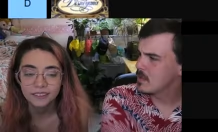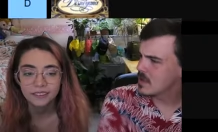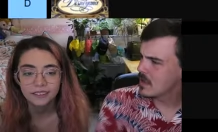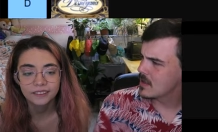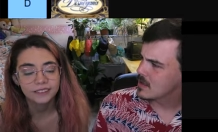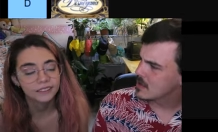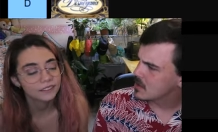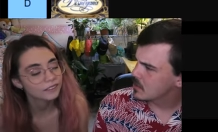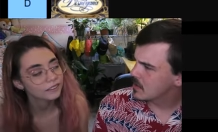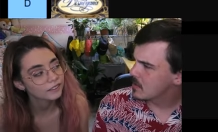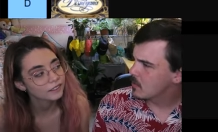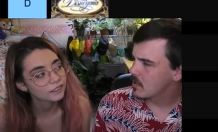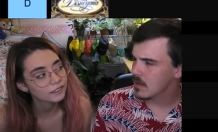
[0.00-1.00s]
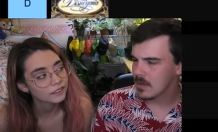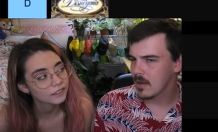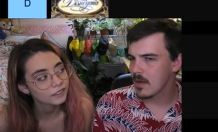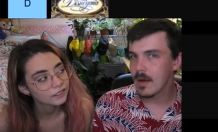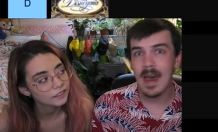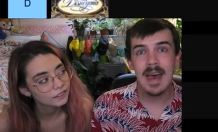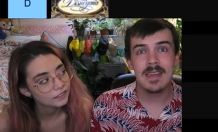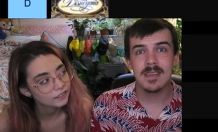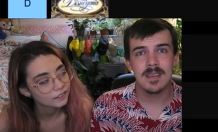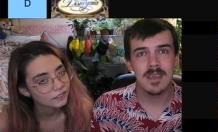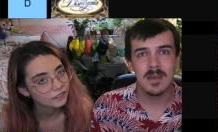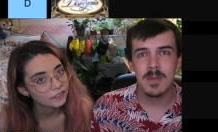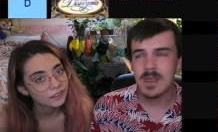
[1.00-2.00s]
Speaker 1: side of the street with uh, hats
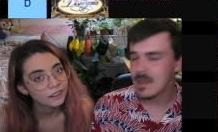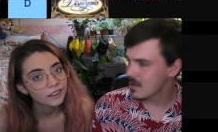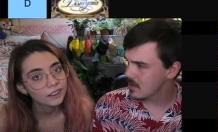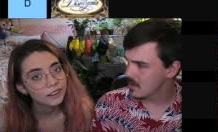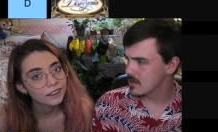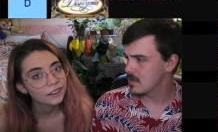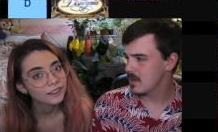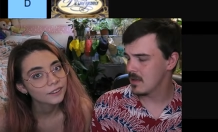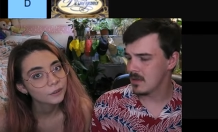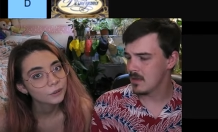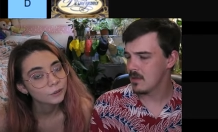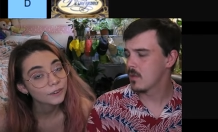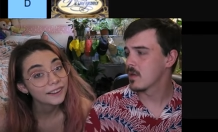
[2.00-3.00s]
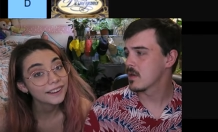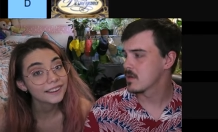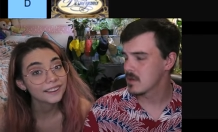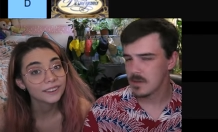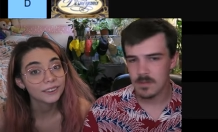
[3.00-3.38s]
and Mickey ears and the works.